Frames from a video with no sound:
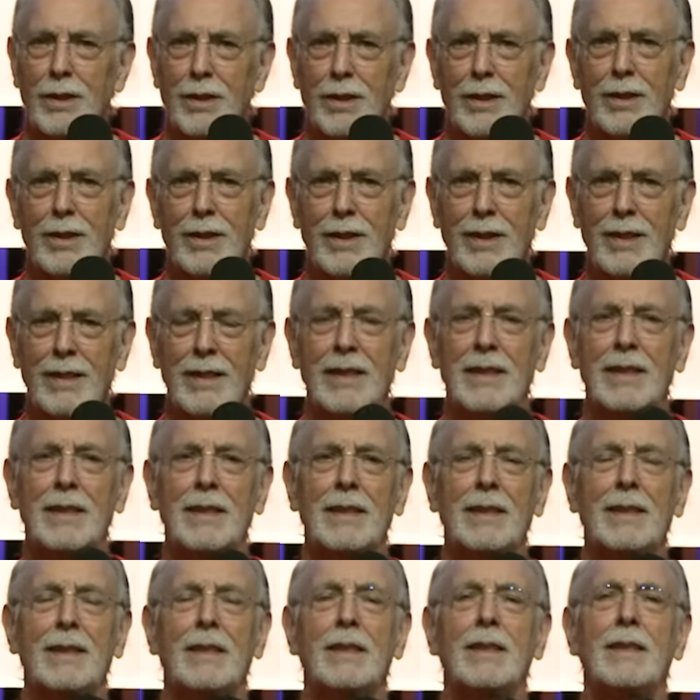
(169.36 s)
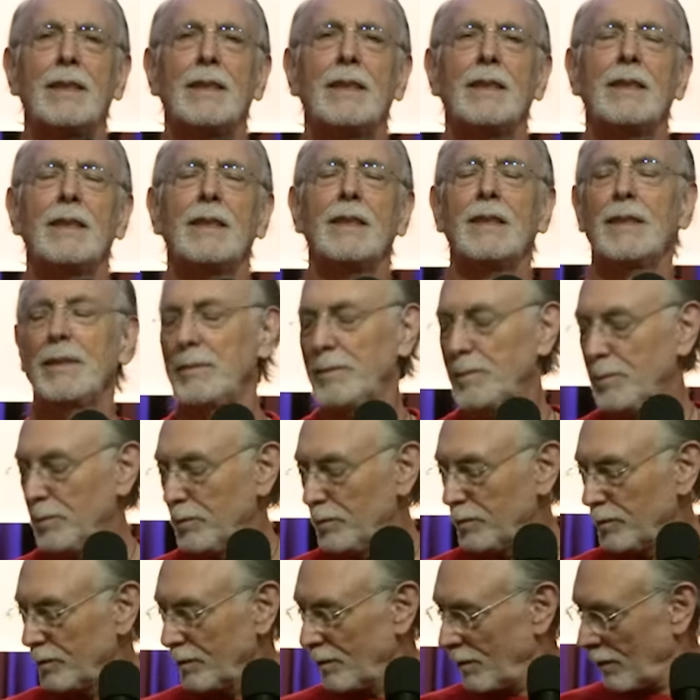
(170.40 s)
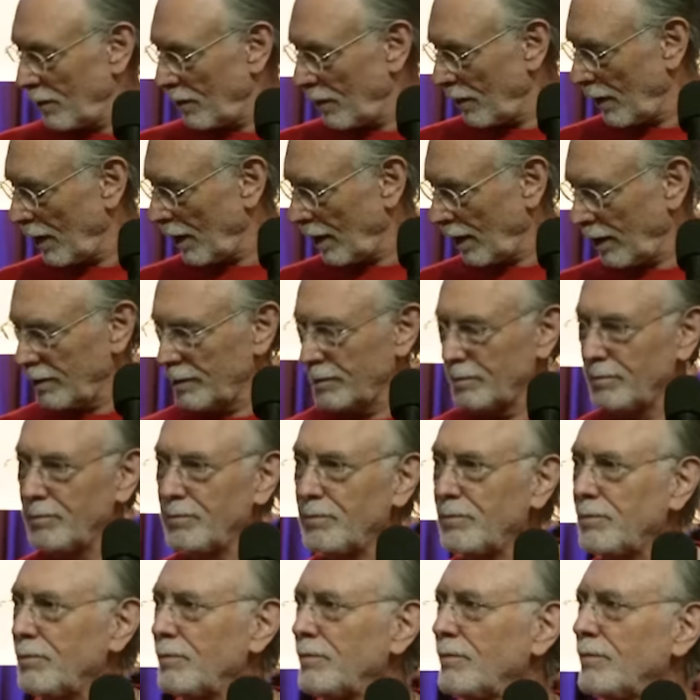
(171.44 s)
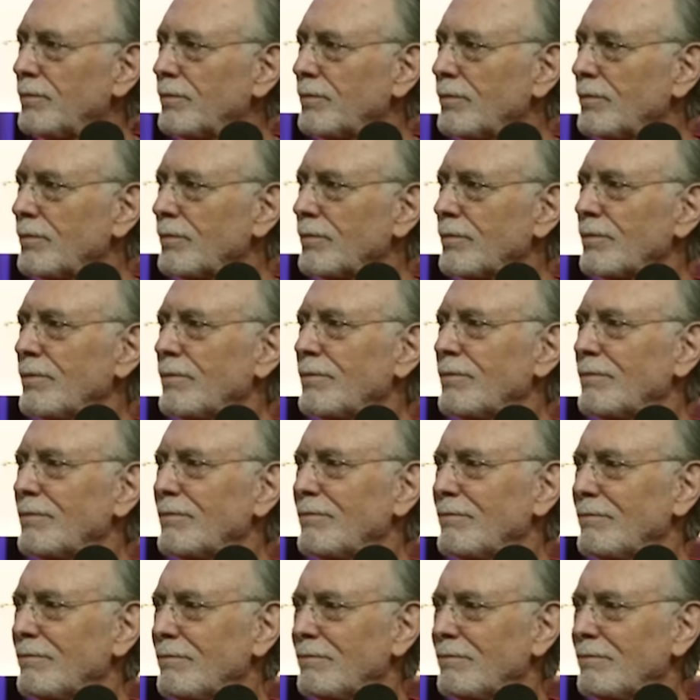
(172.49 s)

Nobody speaks.